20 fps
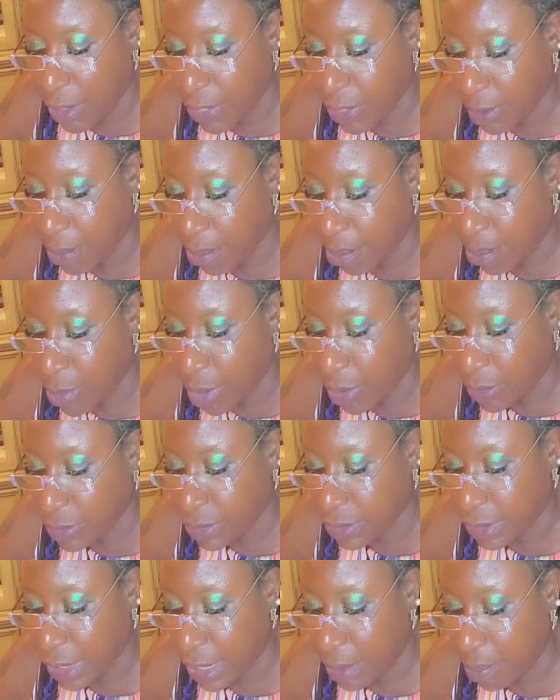the
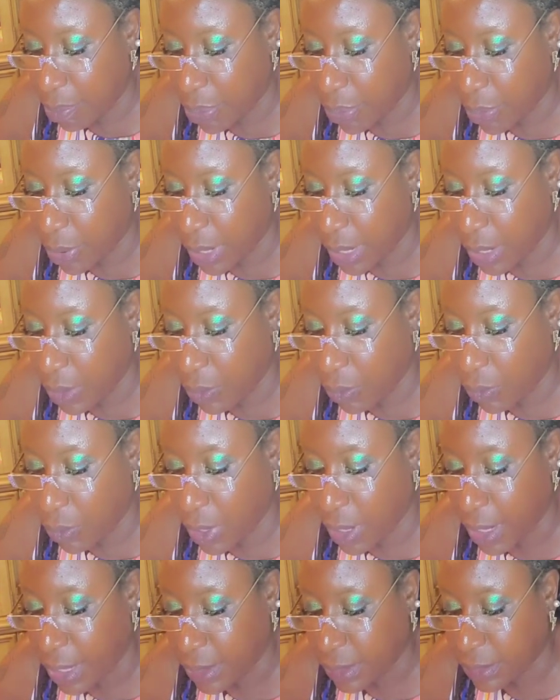most important
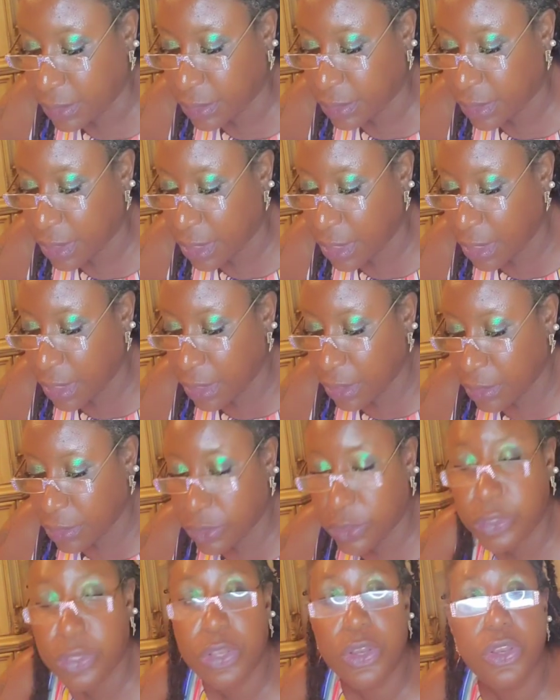ones
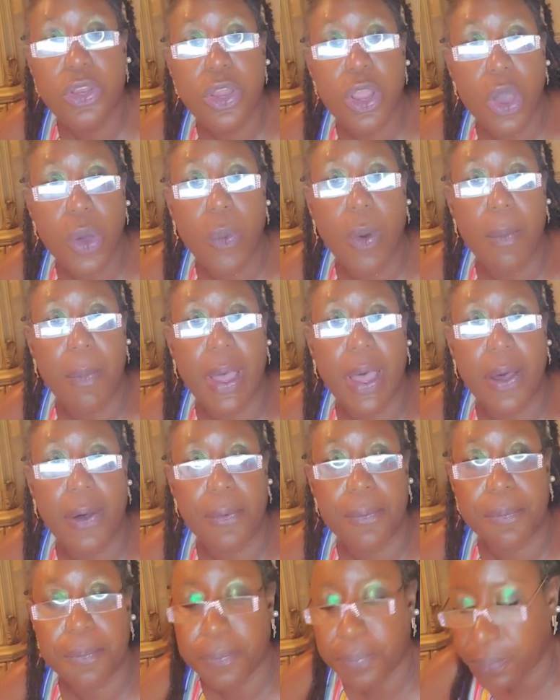to know
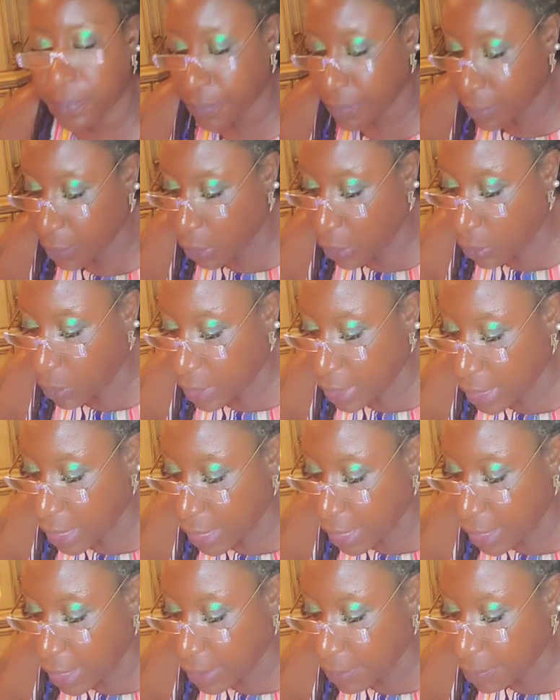about.
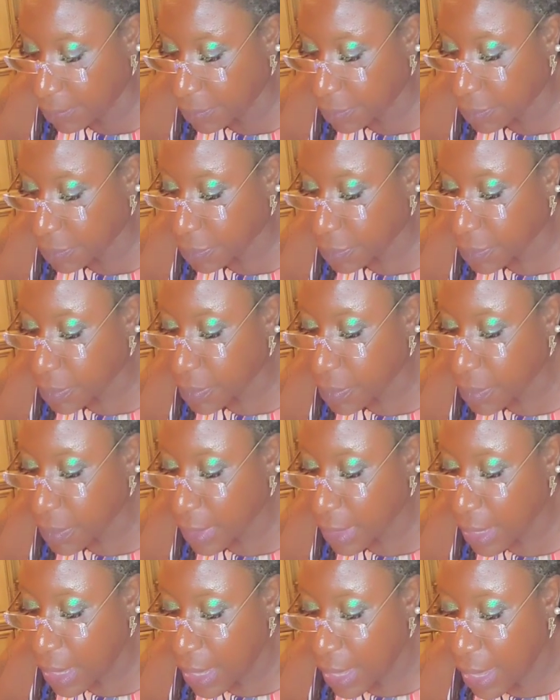Okay?
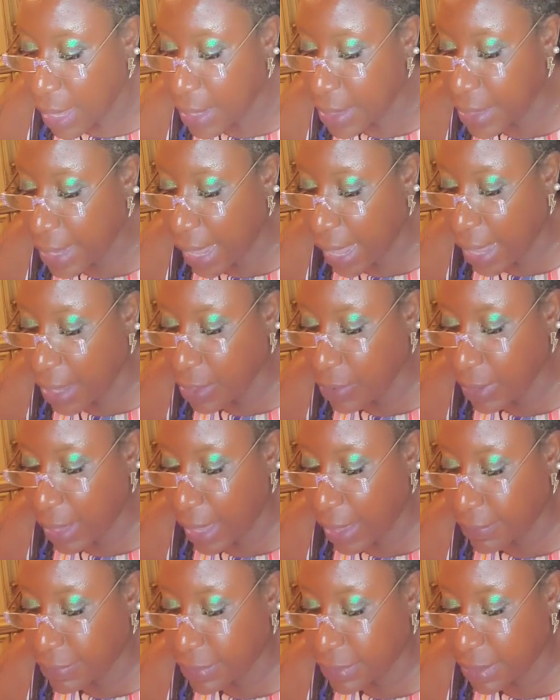Now you
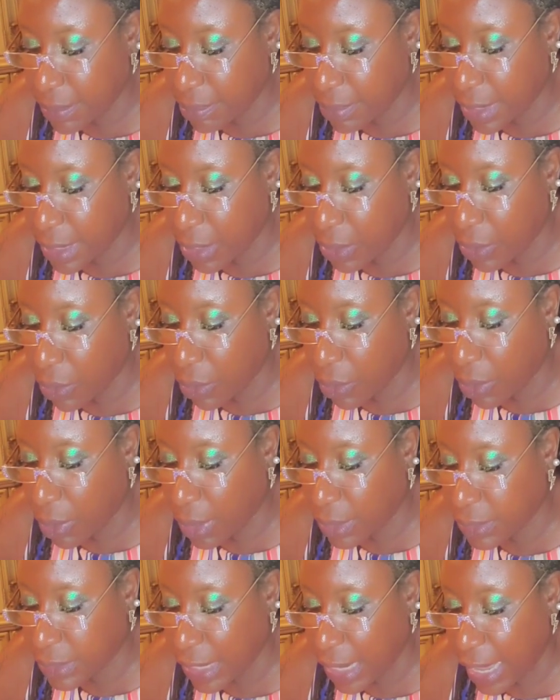have something
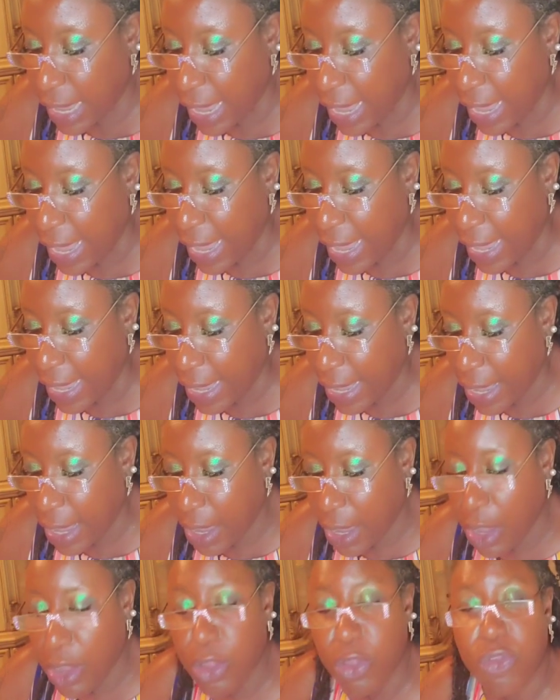called
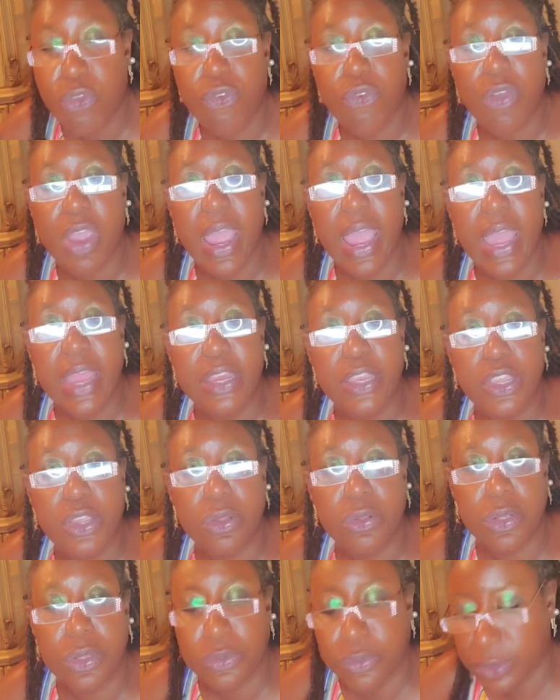
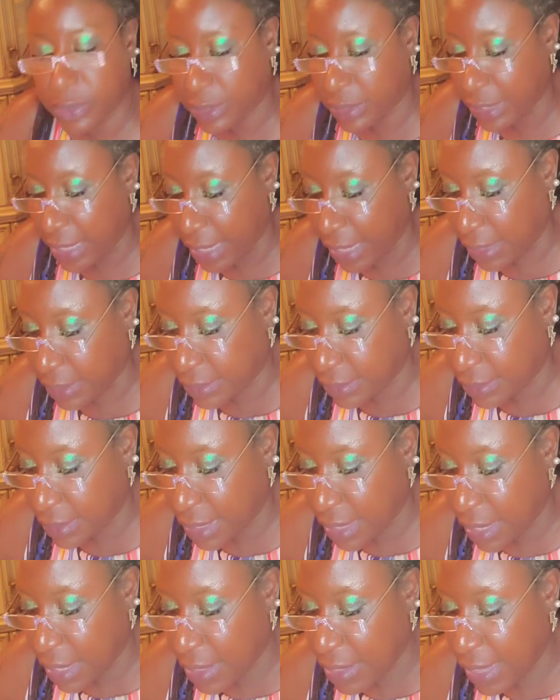agranulocytes.
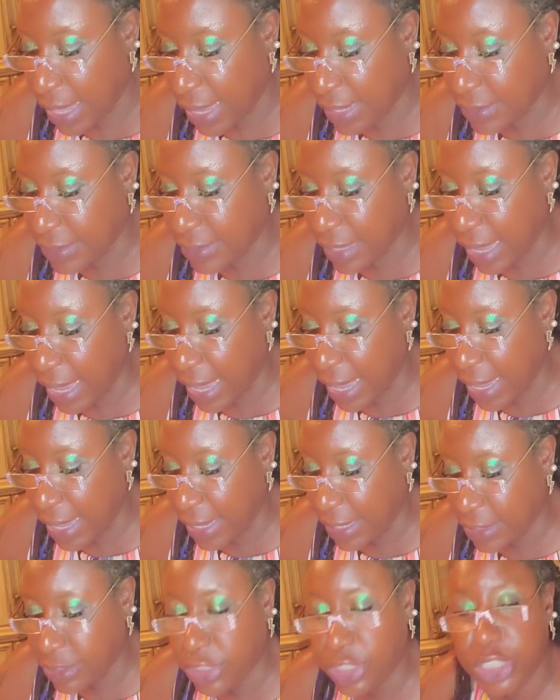That's
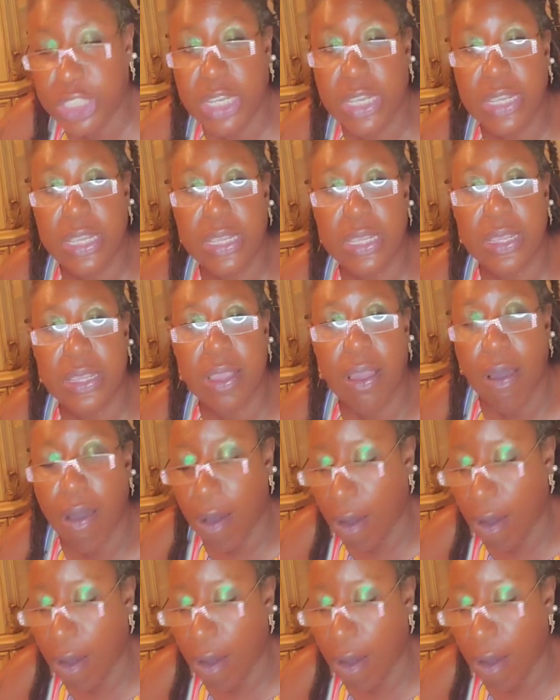agranulocytes.